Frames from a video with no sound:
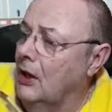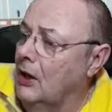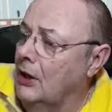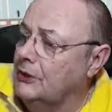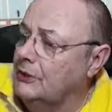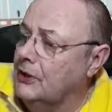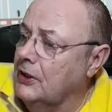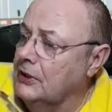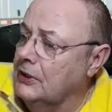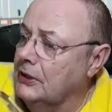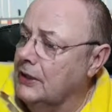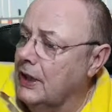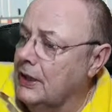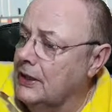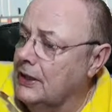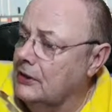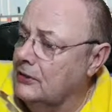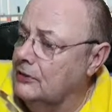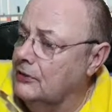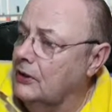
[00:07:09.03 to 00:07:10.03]
I didn't
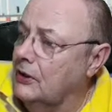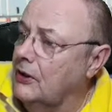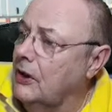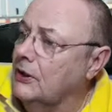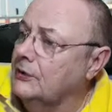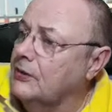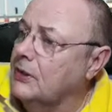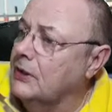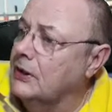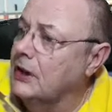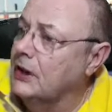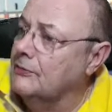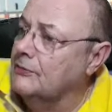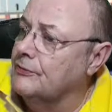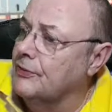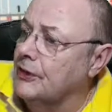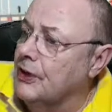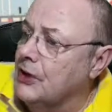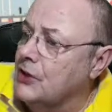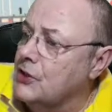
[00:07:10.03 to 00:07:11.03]
get it. I didn't get
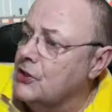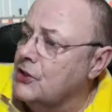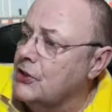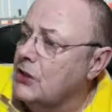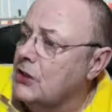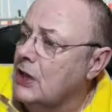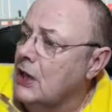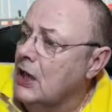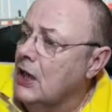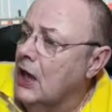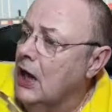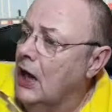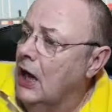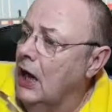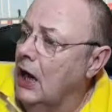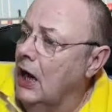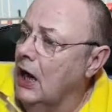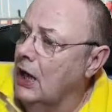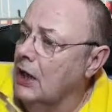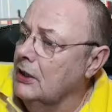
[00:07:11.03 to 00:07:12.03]
it finished
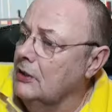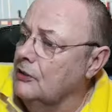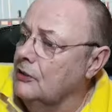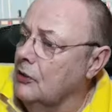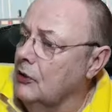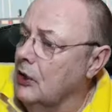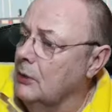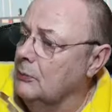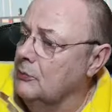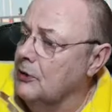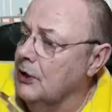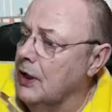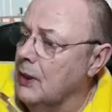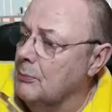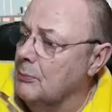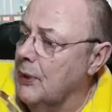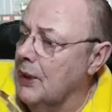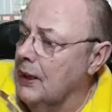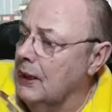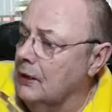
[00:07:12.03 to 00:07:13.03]
in time to
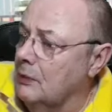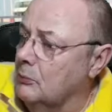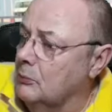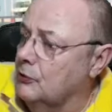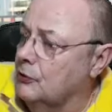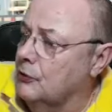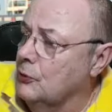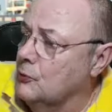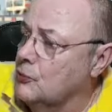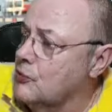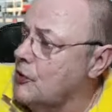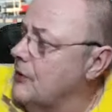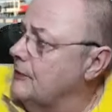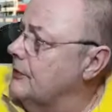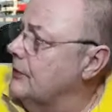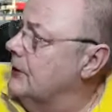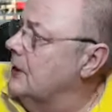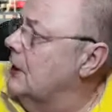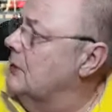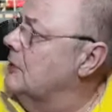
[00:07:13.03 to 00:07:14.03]
get back. I was still
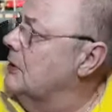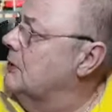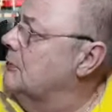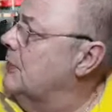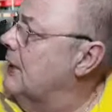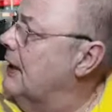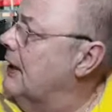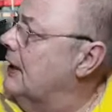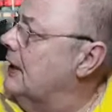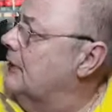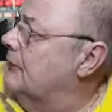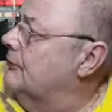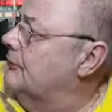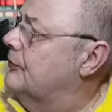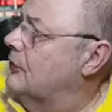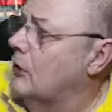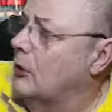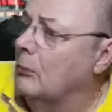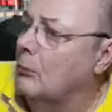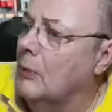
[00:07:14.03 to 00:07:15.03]
travelling, coming back
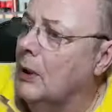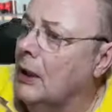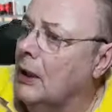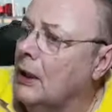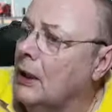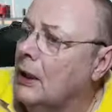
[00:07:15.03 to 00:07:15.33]
from